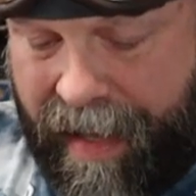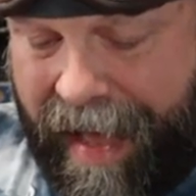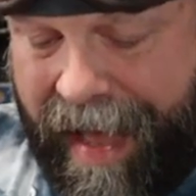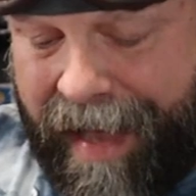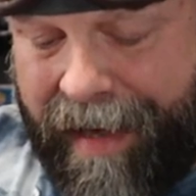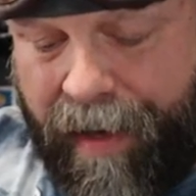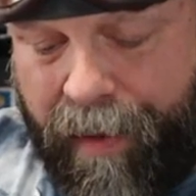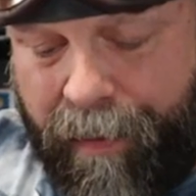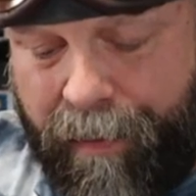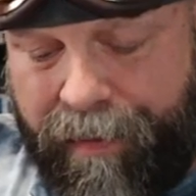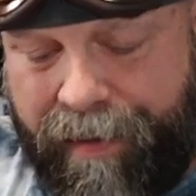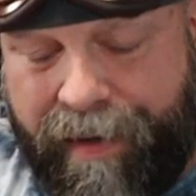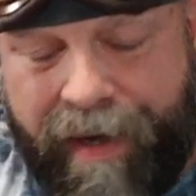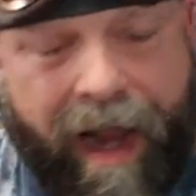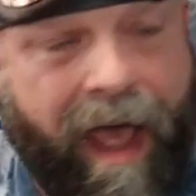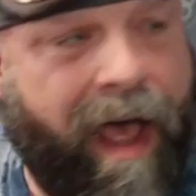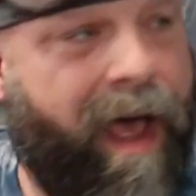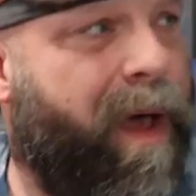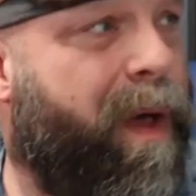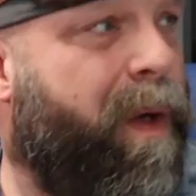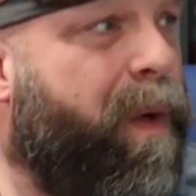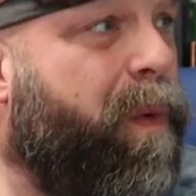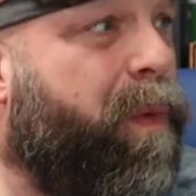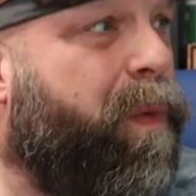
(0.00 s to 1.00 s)
I don't
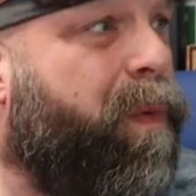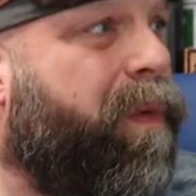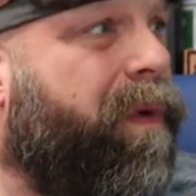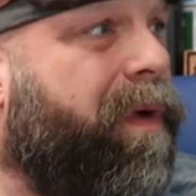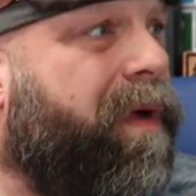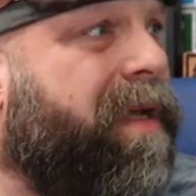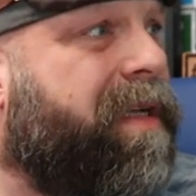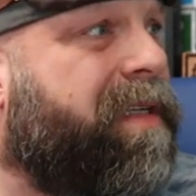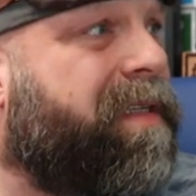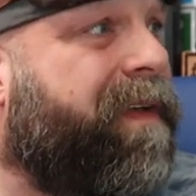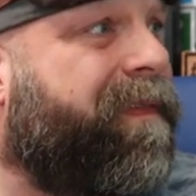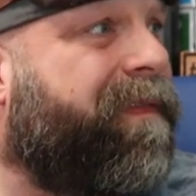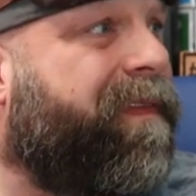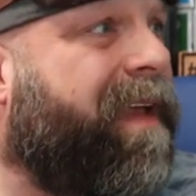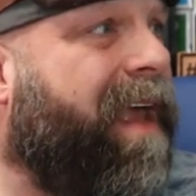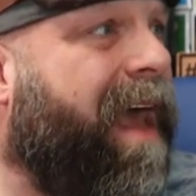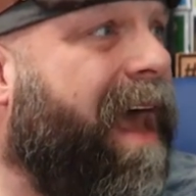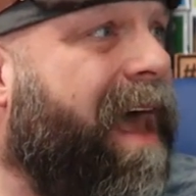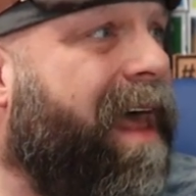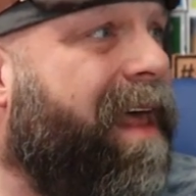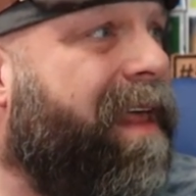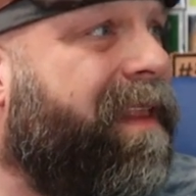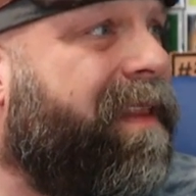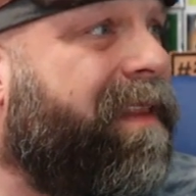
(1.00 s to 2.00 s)
know because I've
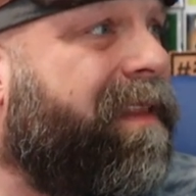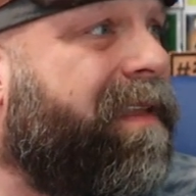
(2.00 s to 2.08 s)
got